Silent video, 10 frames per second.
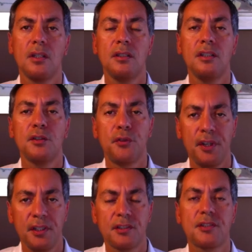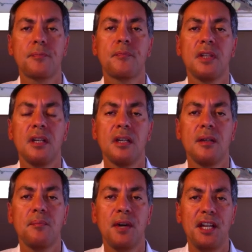Dear friends,
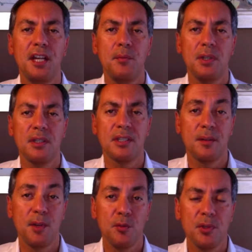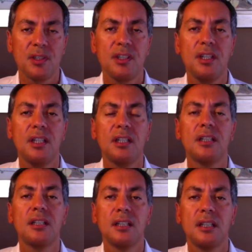my name is Armando Mancilha
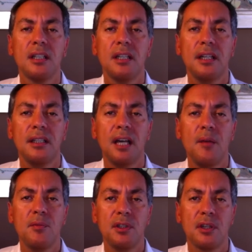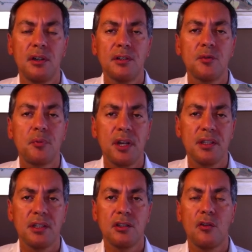and I'm the current
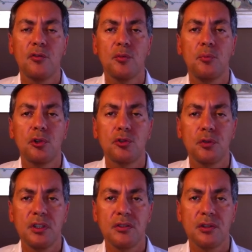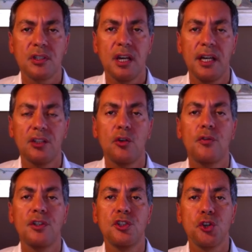president of the Portuguese Society of
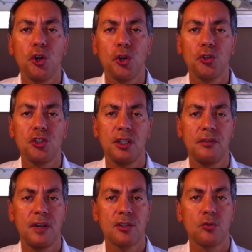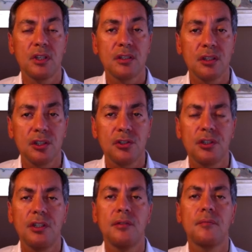Angiology and Vascular
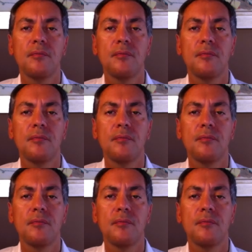Surgery,